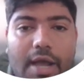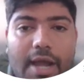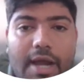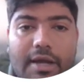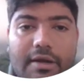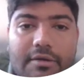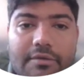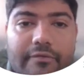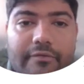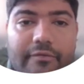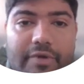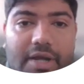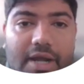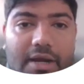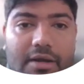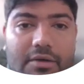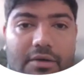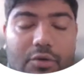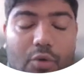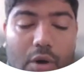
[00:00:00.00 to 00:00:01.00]
And we
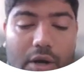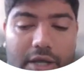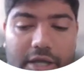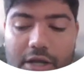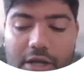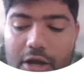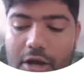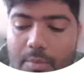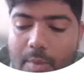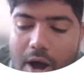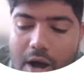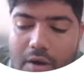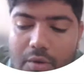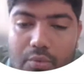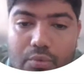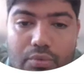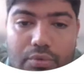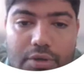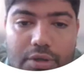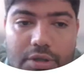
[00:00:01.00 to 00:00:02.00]
are talking
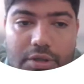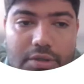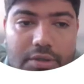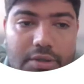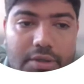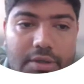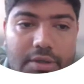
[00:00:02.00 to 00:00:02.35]
about